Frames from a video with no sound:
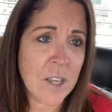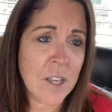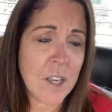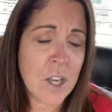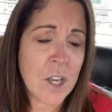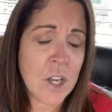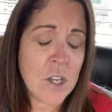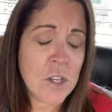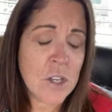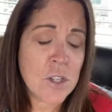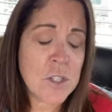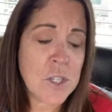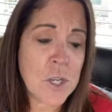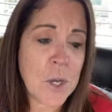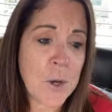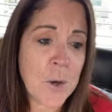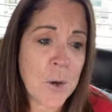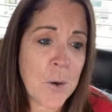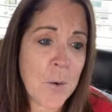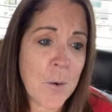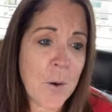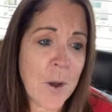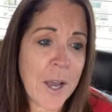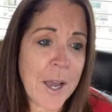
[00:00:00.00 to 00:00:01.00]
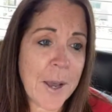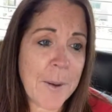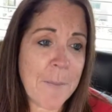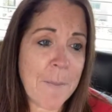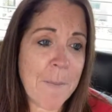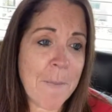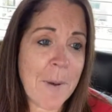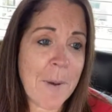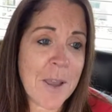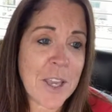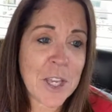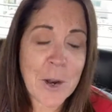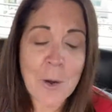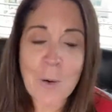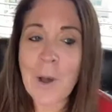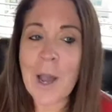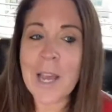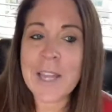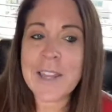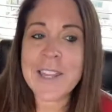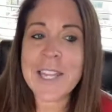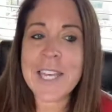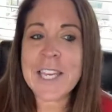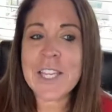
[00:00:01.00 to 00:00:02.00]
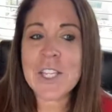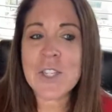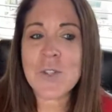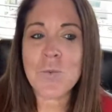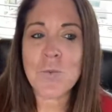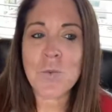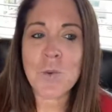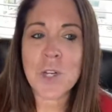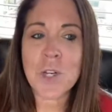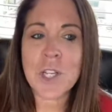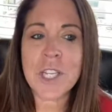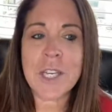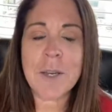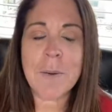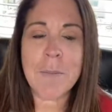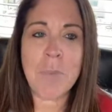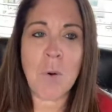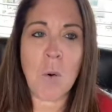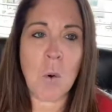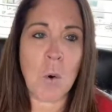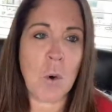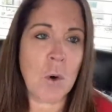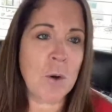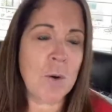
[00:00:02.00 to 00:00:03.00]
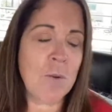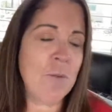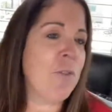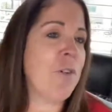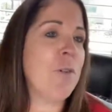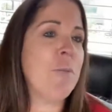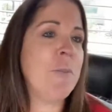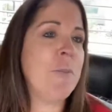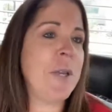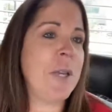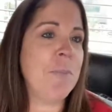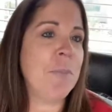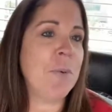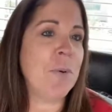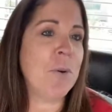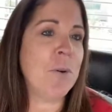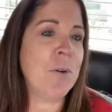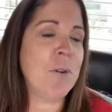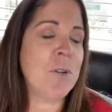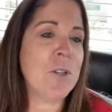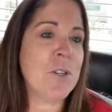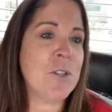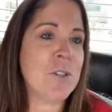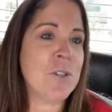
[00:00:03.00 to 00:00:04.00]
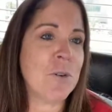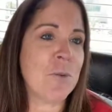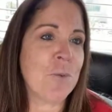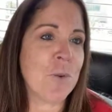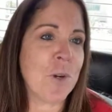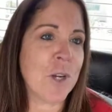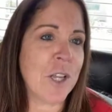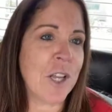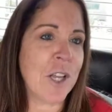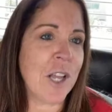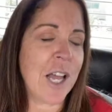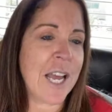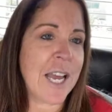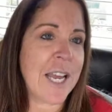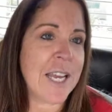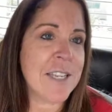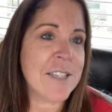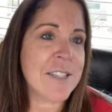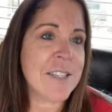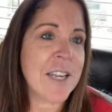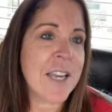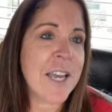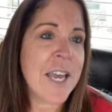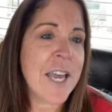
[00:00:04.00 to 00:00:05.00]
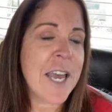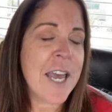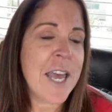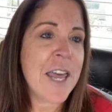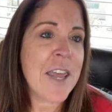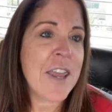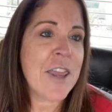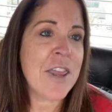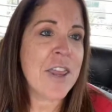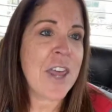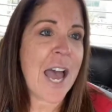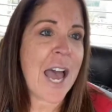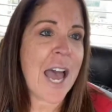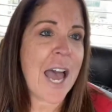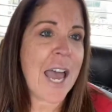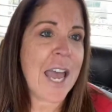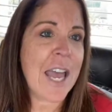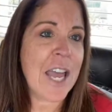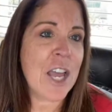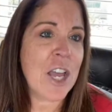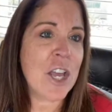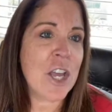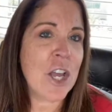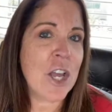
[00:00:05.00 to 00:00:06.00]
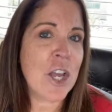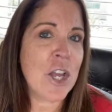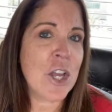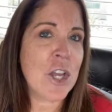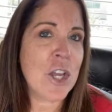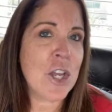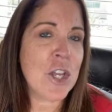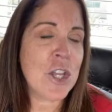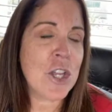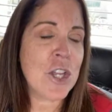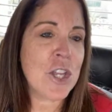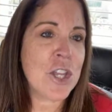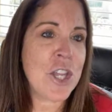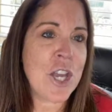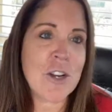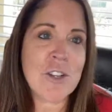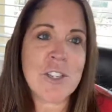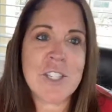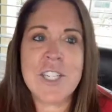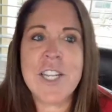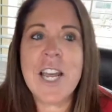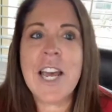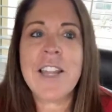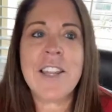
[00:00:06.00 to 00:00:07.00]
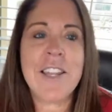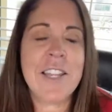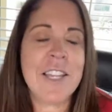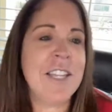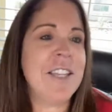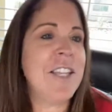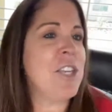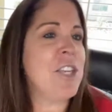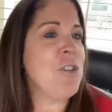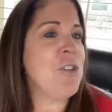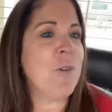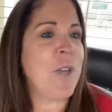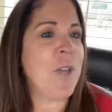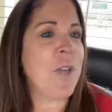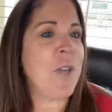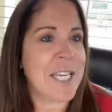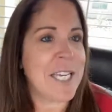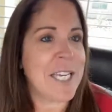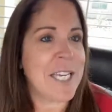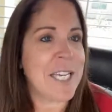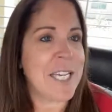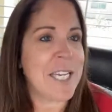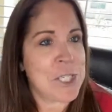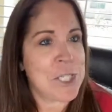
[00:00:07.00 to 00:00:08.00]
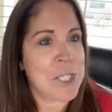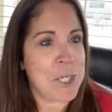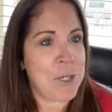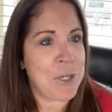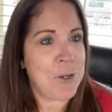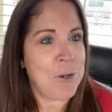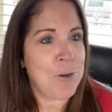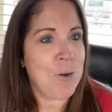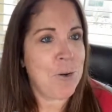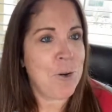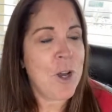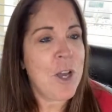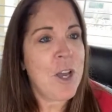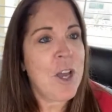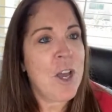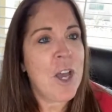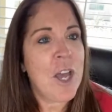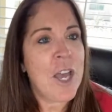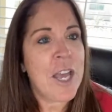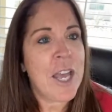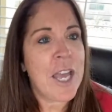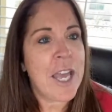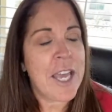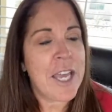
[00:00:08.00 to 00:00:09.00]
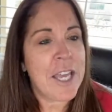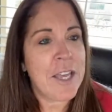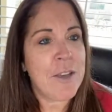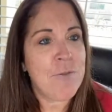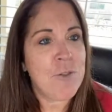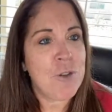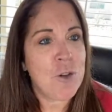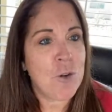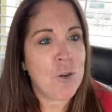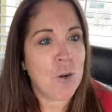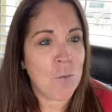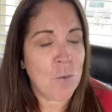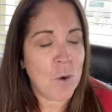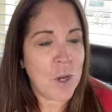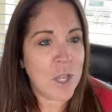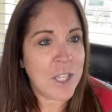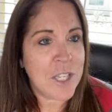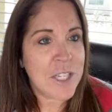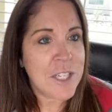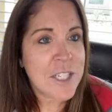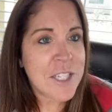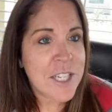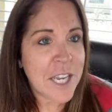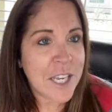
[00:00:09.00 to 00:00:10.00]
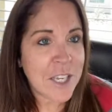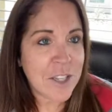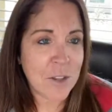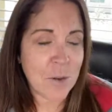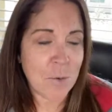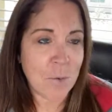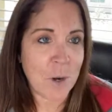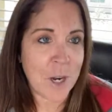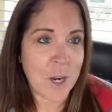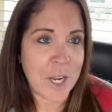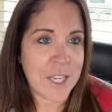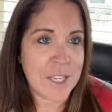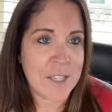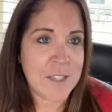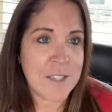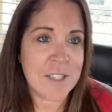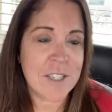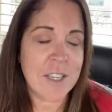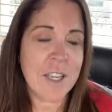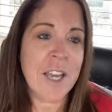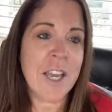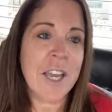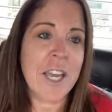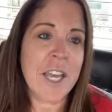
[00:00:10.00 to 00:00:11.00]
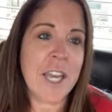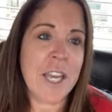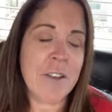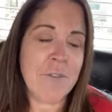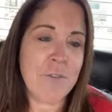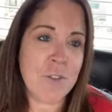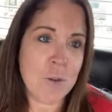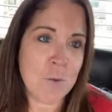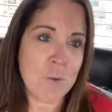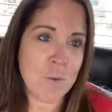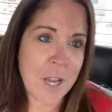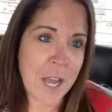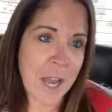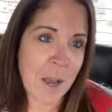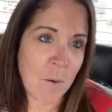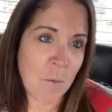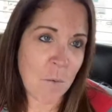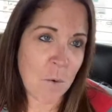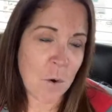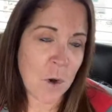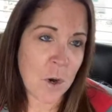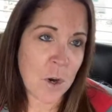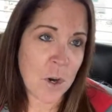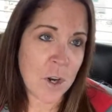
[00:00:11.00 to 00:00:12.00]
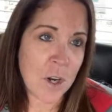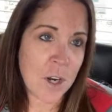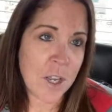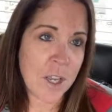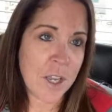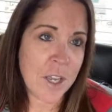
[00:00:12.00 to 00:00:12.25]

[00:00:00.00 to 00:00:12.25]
So, I think it's really important for people to realize that there's nothing that you can't do if you're willing to take the risk, if you network,